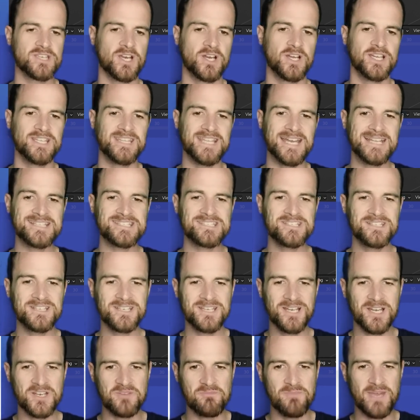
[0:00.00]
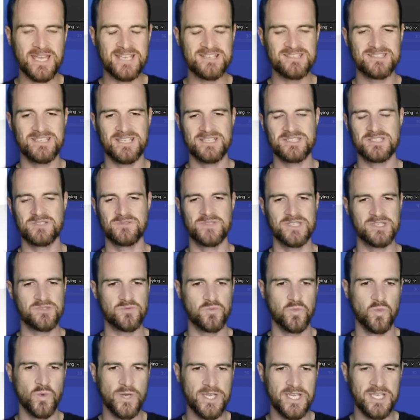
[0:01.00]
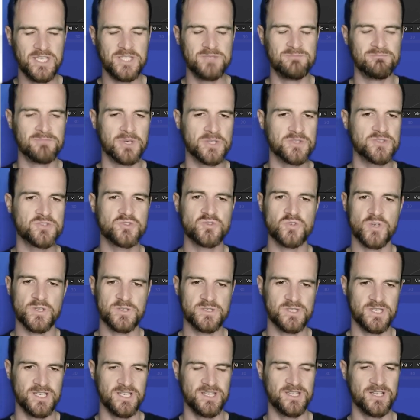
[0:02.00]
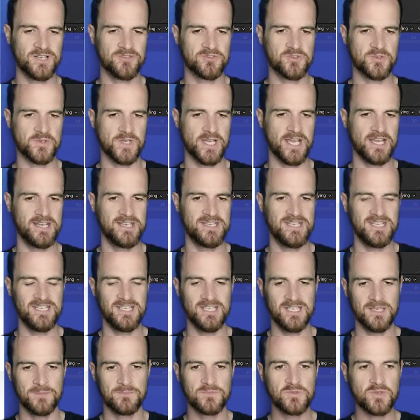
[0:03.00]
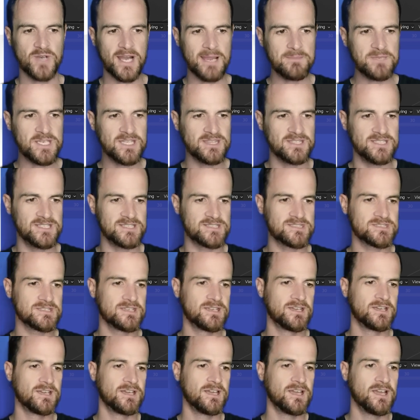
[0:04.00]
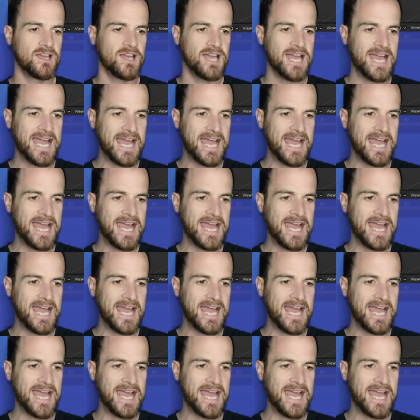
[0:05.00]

So, and that's going to kind of make sense of this weird monstrosity that I've created here. Grabbing this,